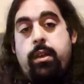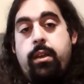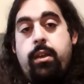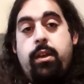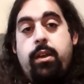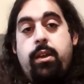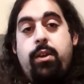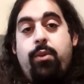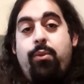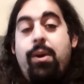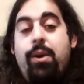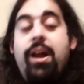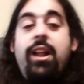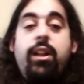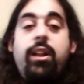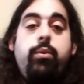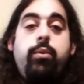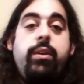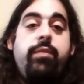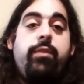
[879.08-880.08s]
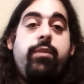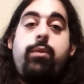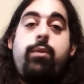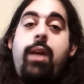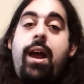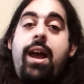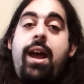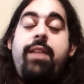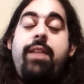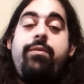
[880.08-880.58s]
Well, we've
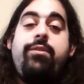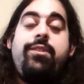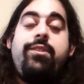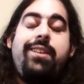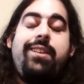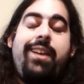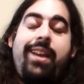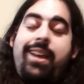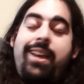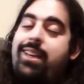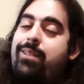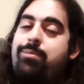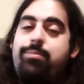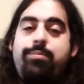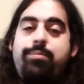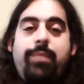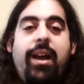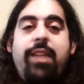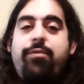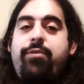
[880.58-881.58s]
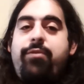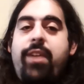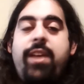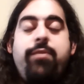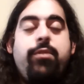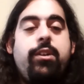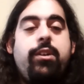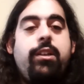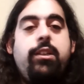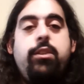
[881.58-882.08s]
arrived, and my favorite
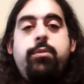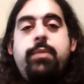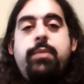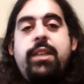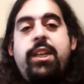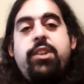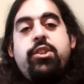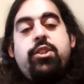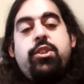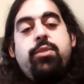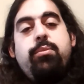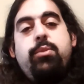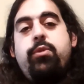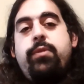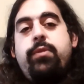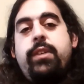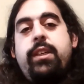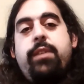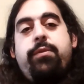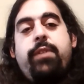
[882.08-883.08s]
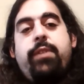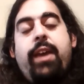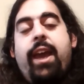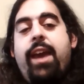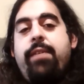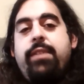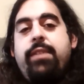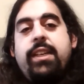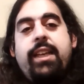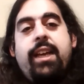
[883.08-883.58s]
Illumination movie, if you
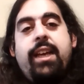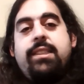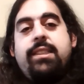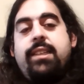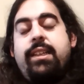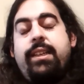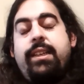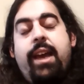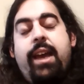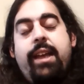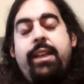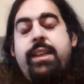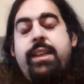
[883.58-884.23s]
haven't guessed it yet, is